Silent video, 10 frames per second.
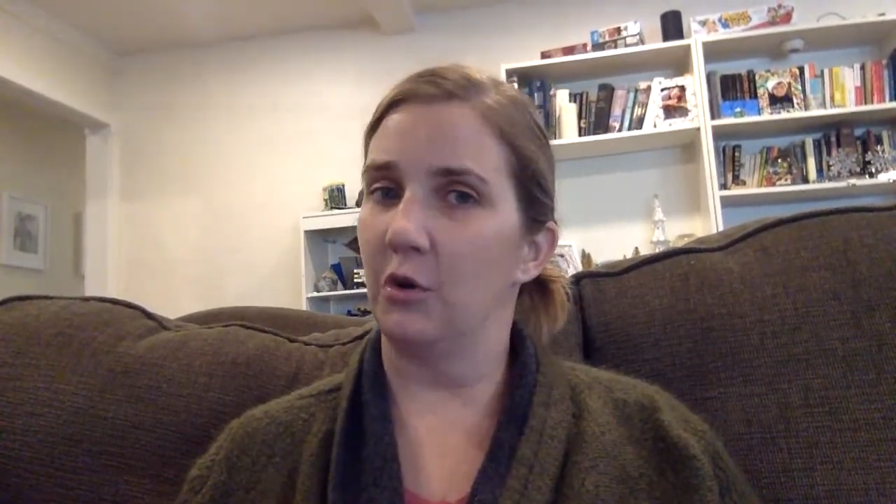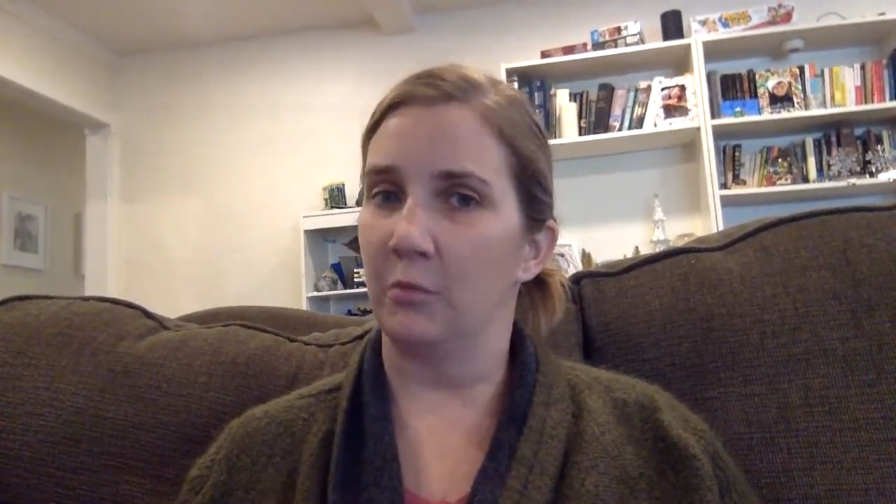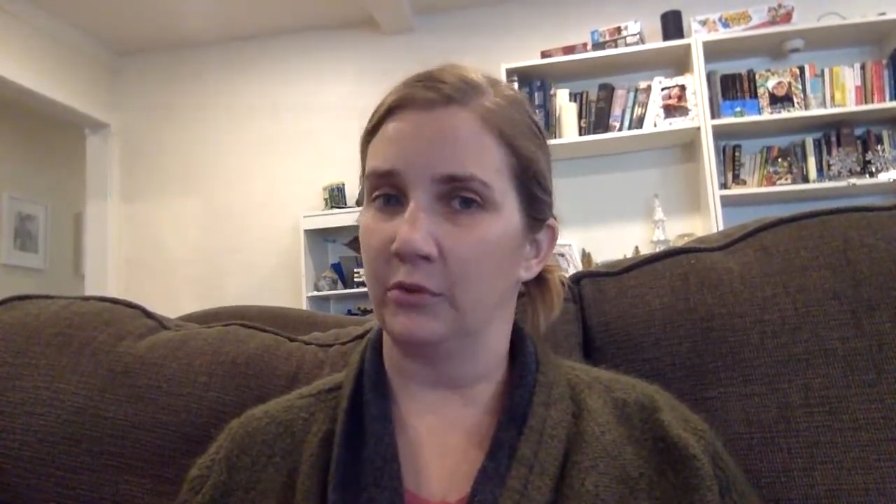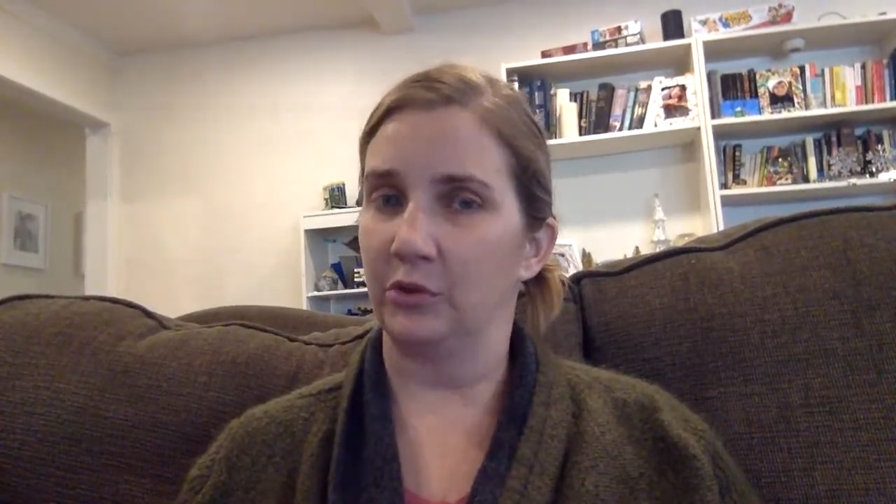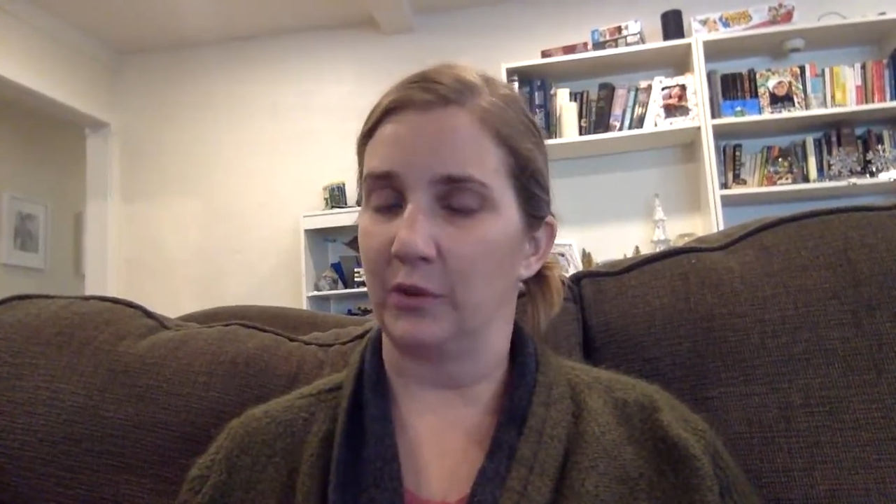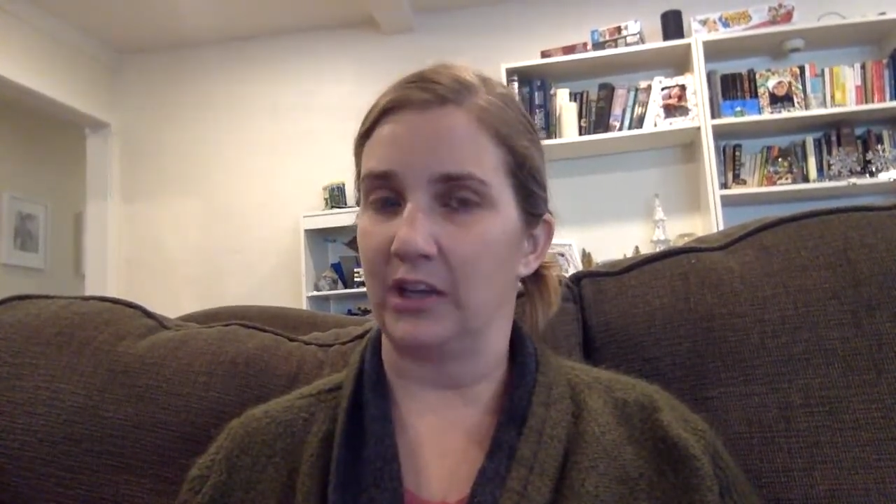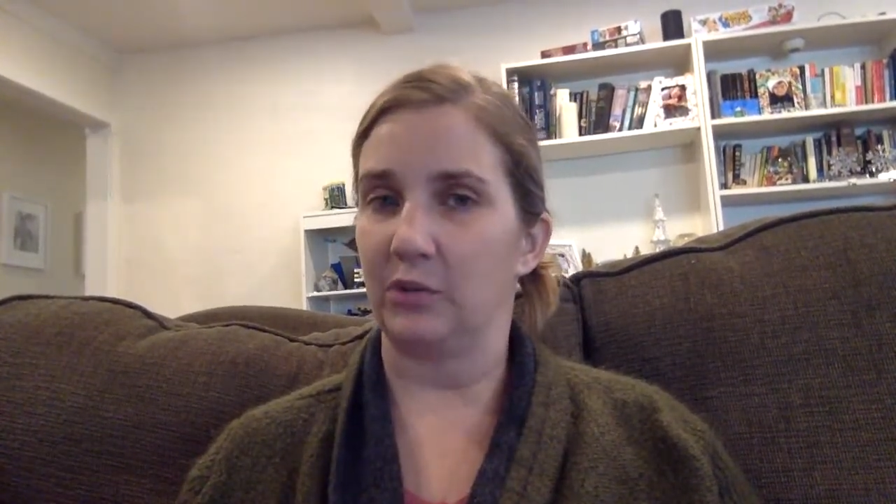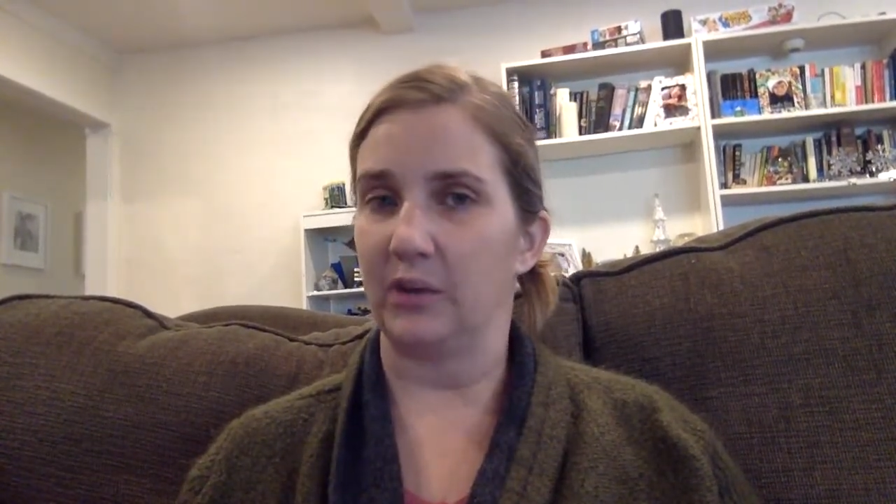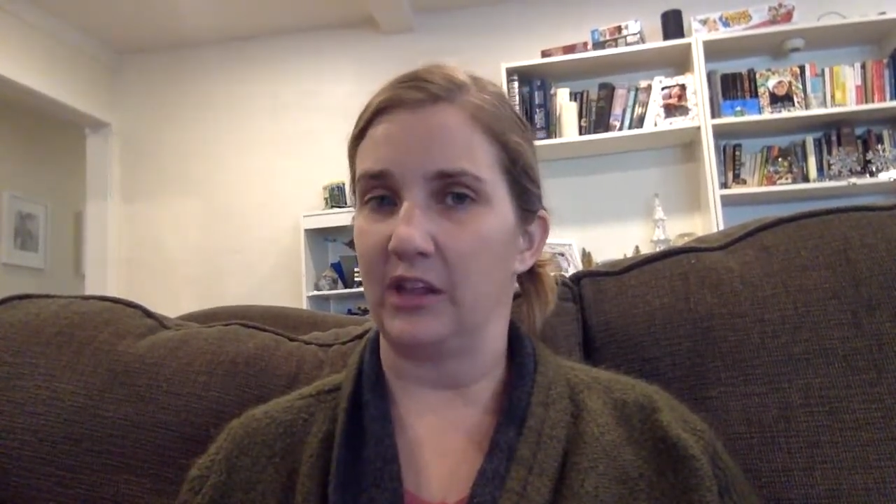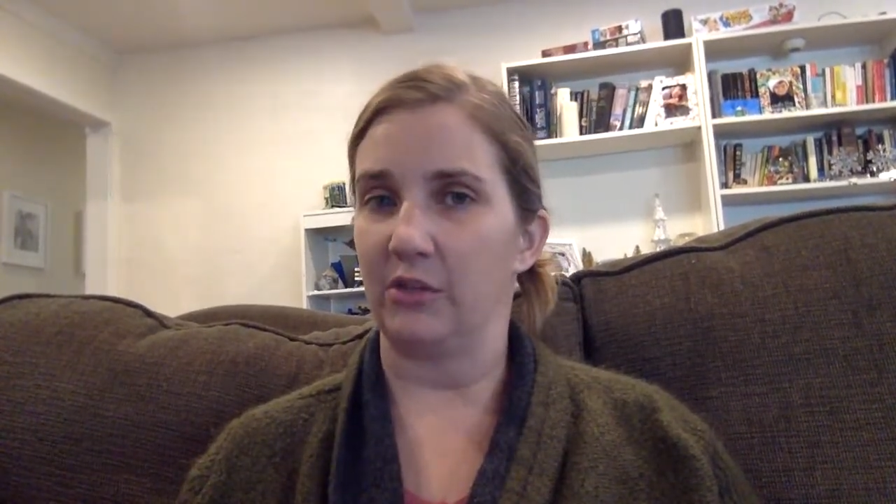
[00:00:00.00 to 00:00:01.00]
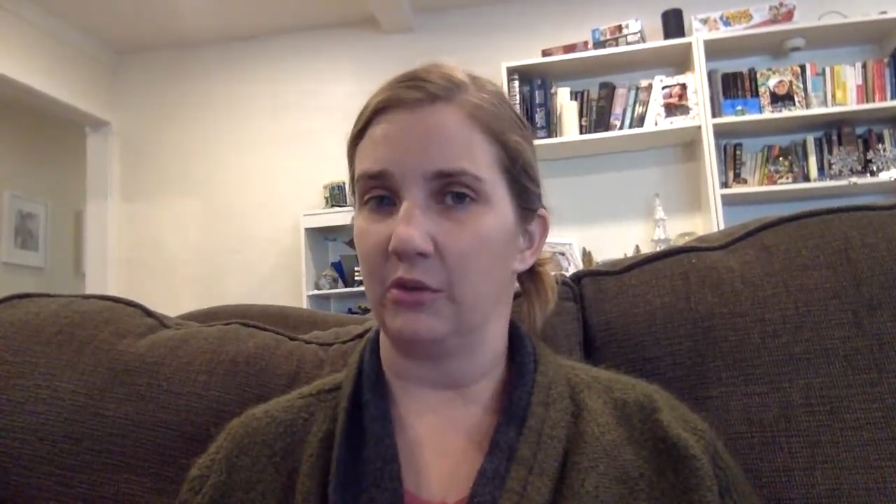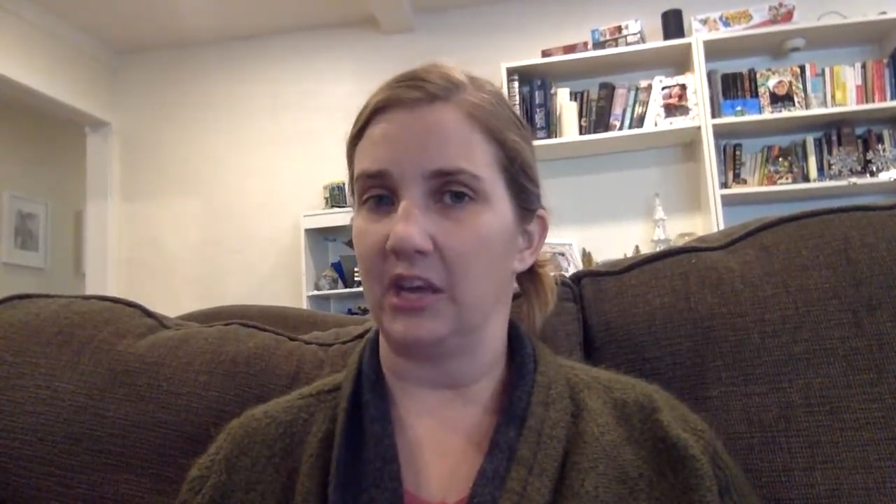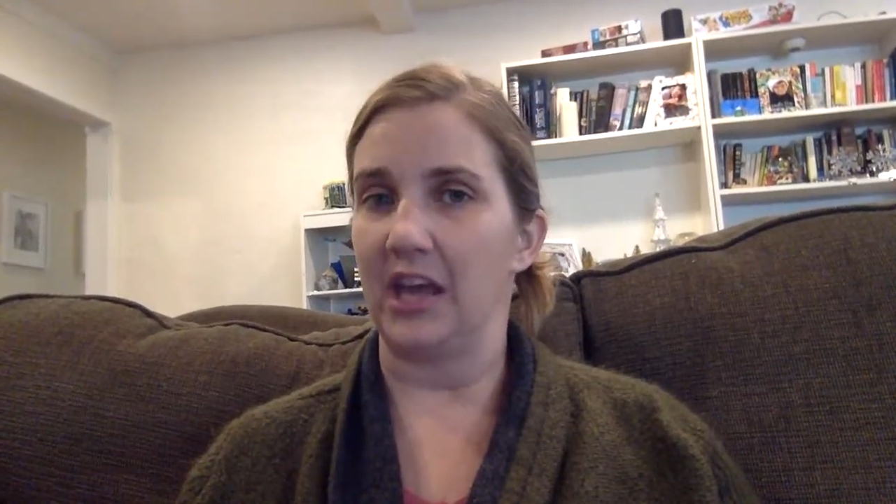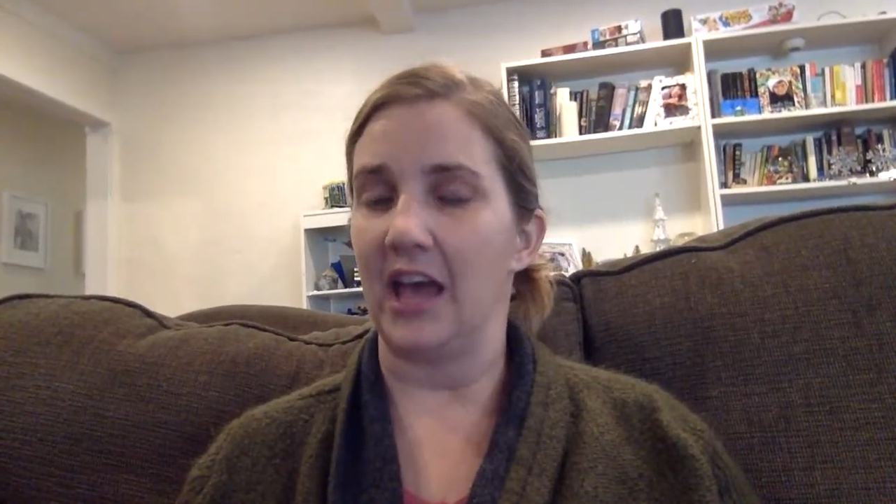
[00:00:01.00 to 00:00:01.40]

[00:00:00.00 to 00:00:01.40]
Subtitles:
almost 2023,